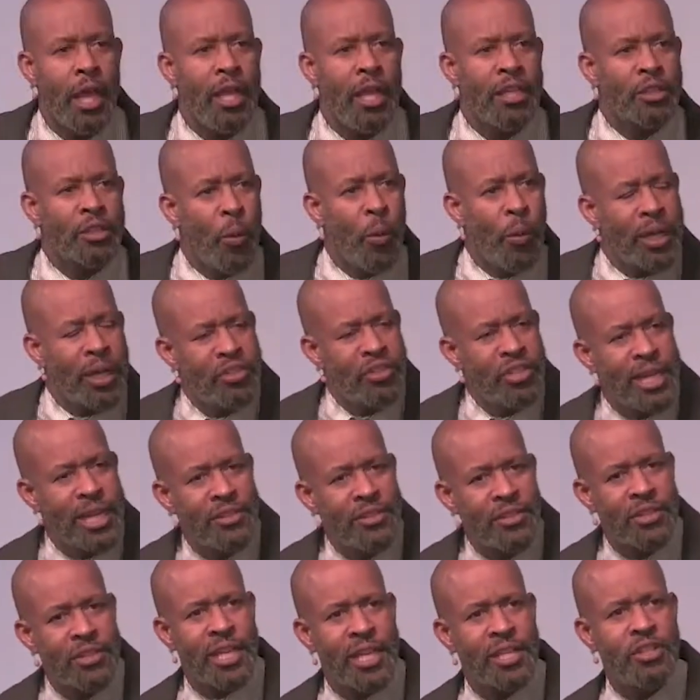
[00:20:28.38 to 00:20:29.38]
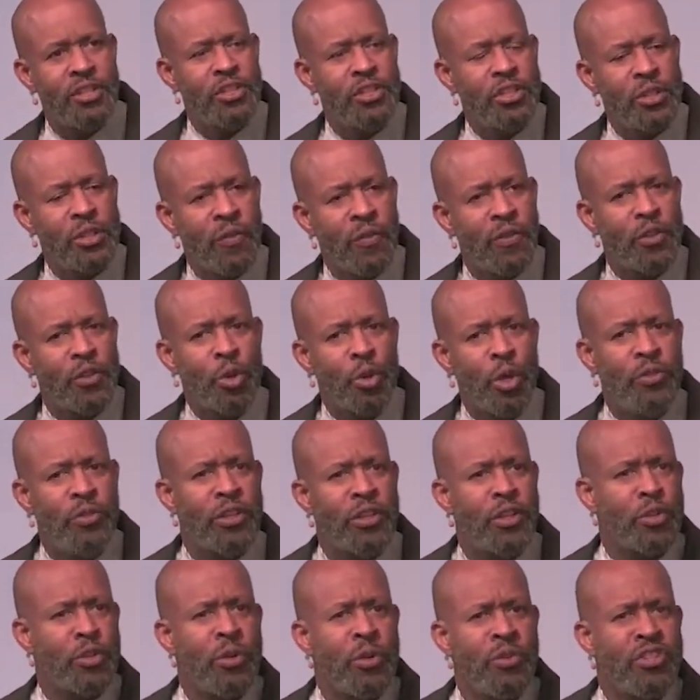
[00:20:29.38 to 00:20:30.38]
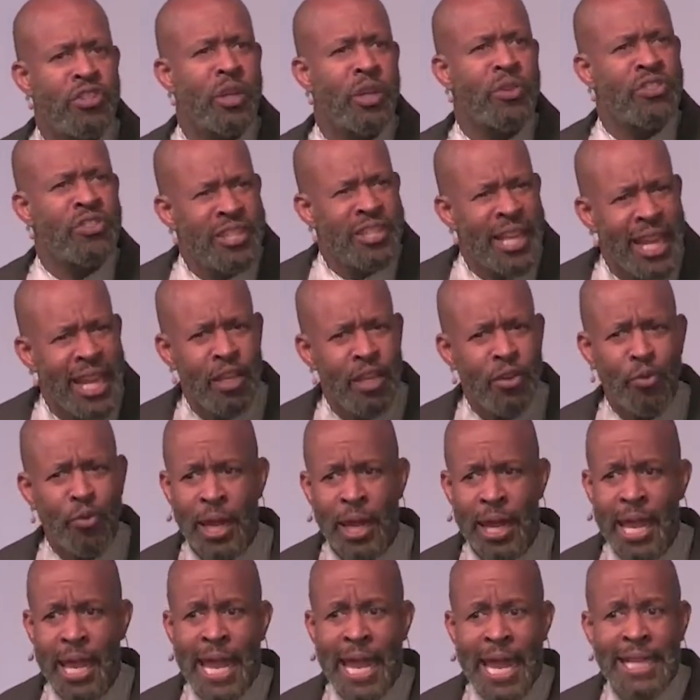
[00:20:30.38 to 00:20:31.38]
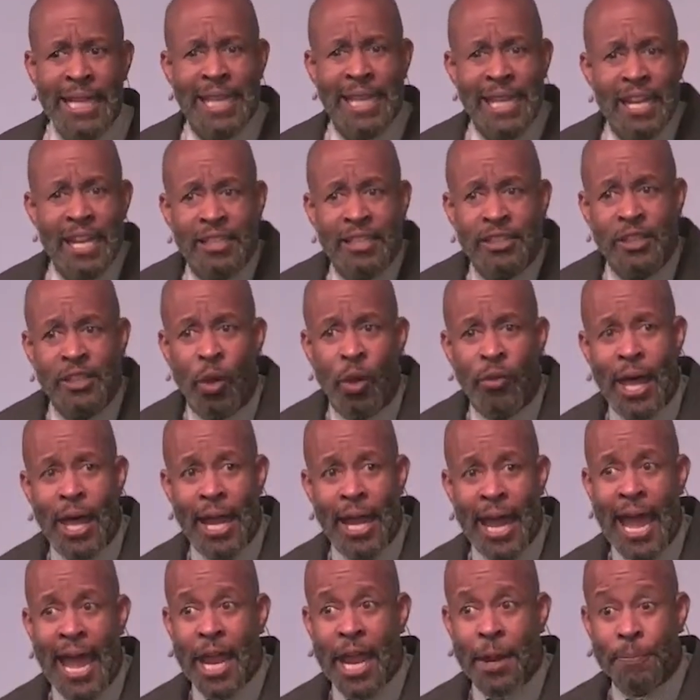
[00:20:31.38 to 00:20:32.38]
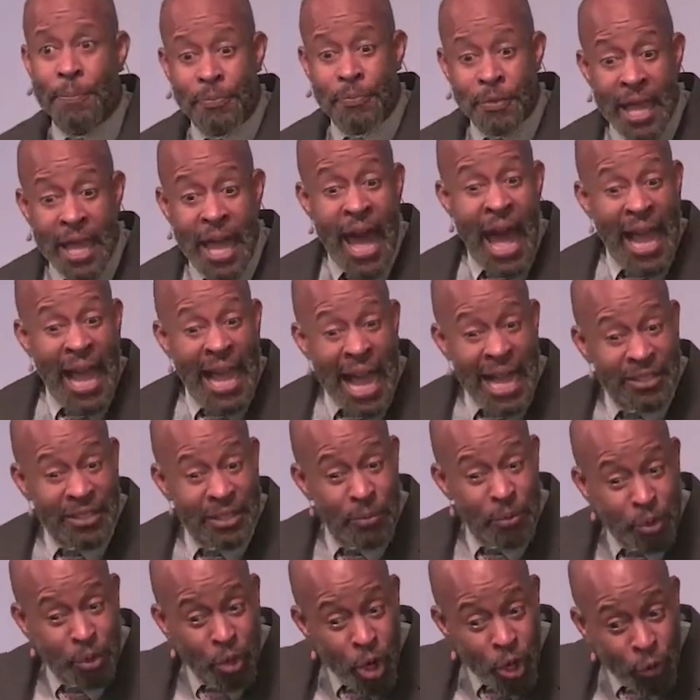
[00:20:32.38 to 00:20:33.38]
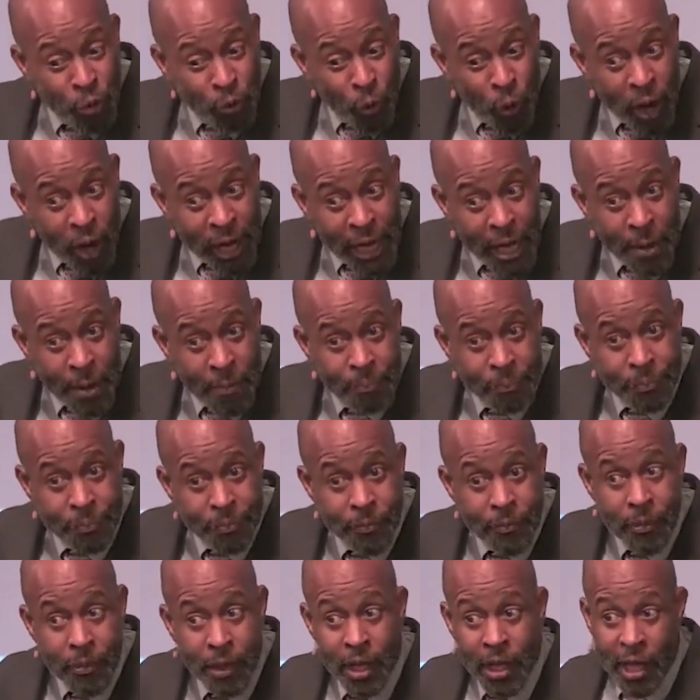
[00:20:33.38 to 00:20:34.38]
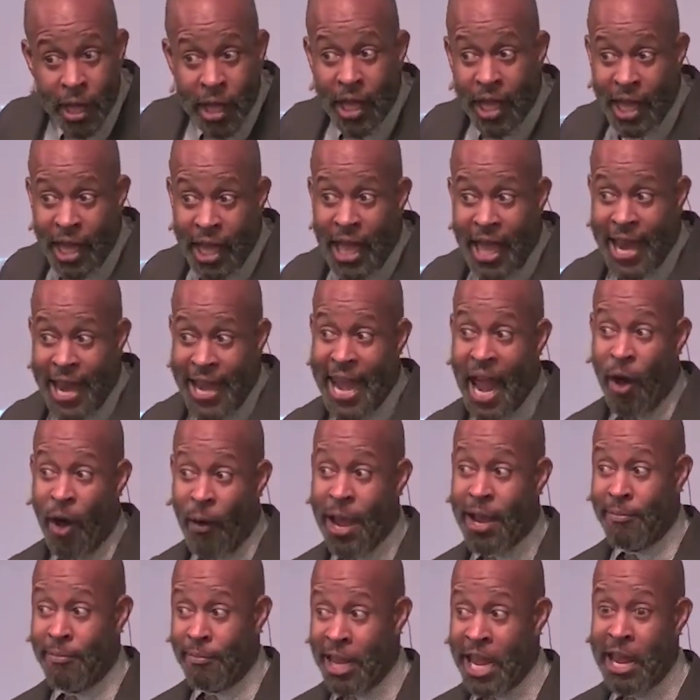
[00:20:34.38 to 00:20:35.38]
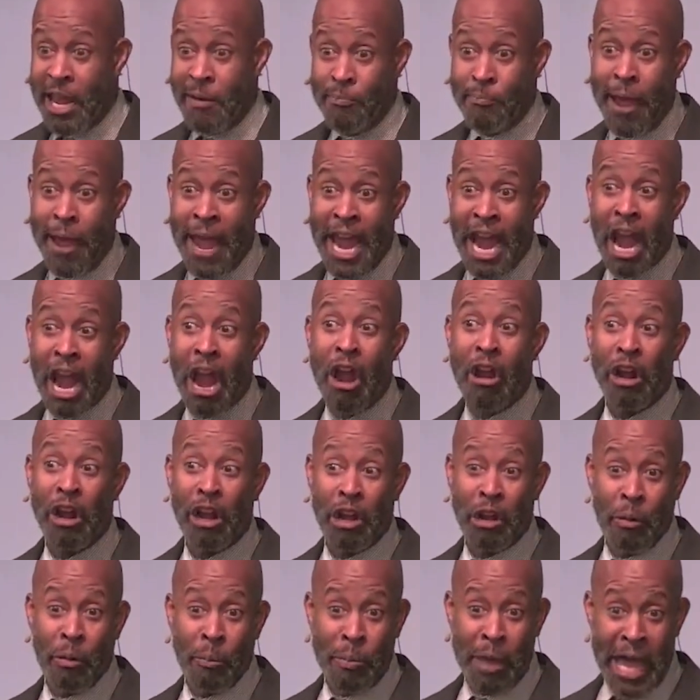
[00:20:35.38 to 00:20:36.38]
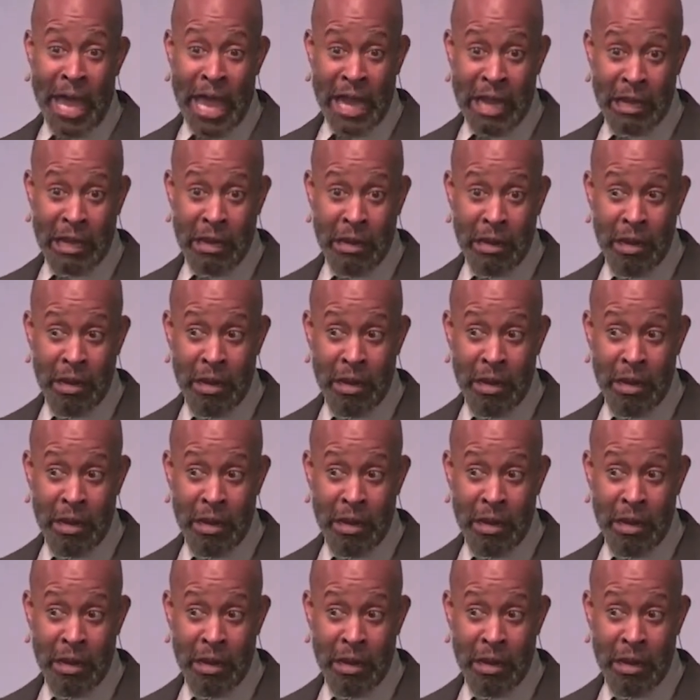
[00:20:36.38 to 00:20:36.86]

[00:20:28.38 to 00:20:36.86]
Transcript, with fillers: So when Jesus says, you shall know the truth, and the truth shall set you free, he's letting us know that, hey, I got some truth for you. Now, it, it may hurt a little bit,